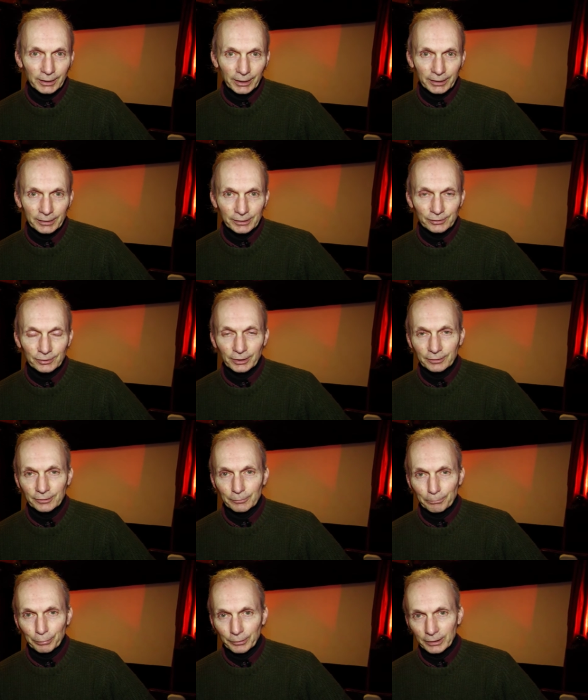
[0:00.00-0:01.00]
and it
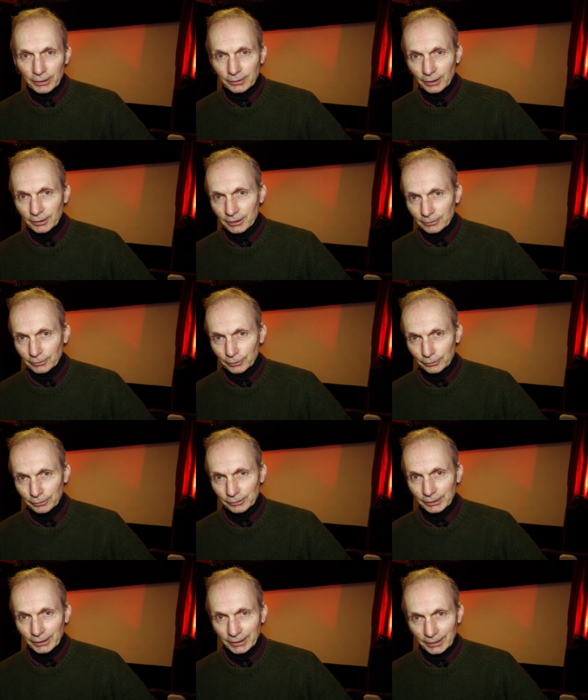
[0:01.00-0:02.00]
sounded pretty darn
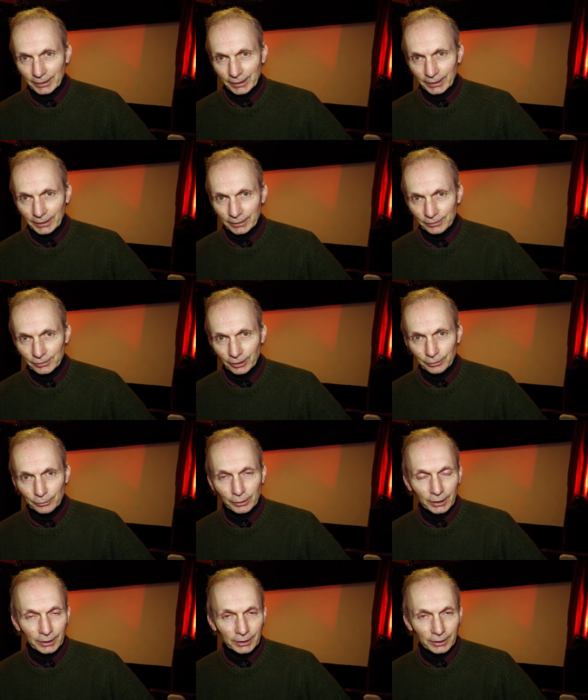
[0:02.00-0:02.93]
good in here, so